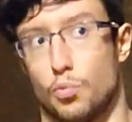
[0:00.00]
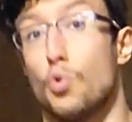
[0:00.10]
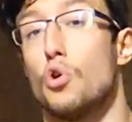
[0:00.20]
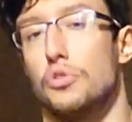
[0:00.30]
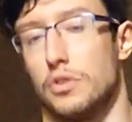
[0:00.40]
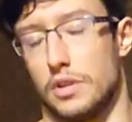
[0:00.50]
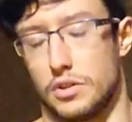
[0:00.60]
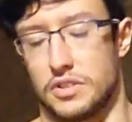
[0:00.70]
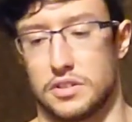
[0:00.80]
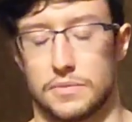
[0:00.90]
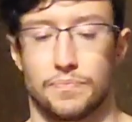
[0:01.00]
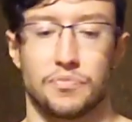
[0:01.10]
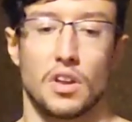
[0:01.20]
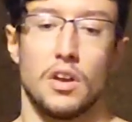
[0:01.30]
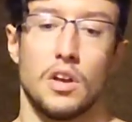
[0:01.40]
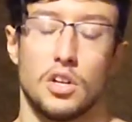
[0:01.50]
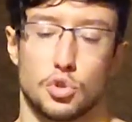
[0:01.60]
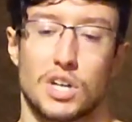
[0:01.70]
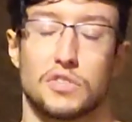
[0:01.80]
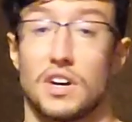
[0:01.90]
wood, in a sense.
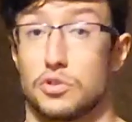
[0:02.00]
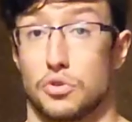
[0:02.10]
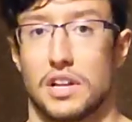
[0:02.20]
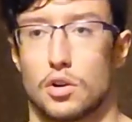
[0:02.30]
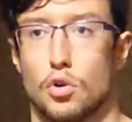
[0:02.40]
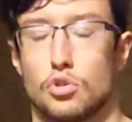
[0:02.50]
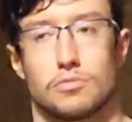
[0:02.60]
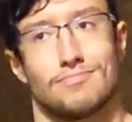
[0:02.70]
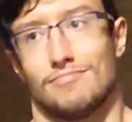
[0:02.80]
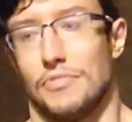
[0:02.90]
So as far as the neck goes,